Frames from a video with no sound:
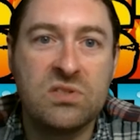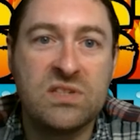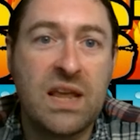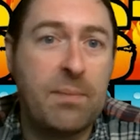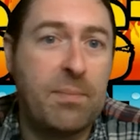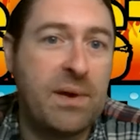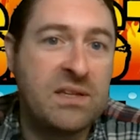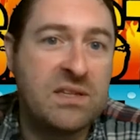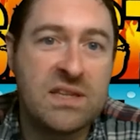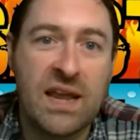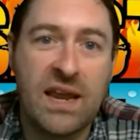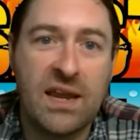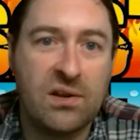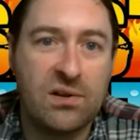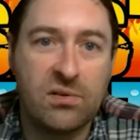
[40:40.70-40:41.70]
state by
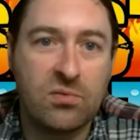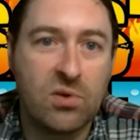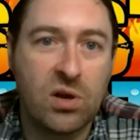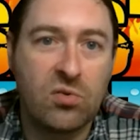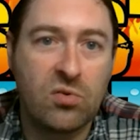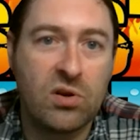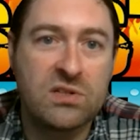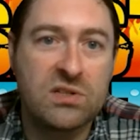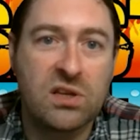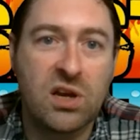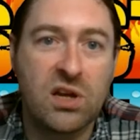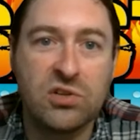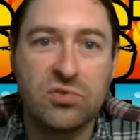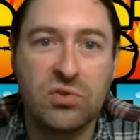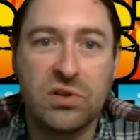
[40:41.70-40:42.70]
state across the
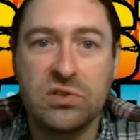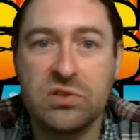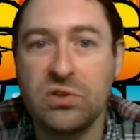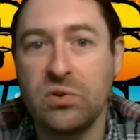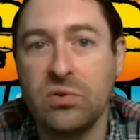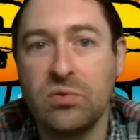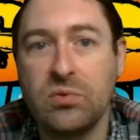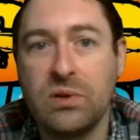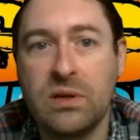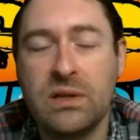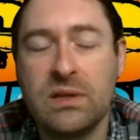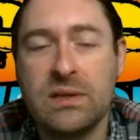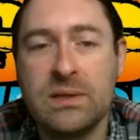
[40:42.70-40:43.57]
country too.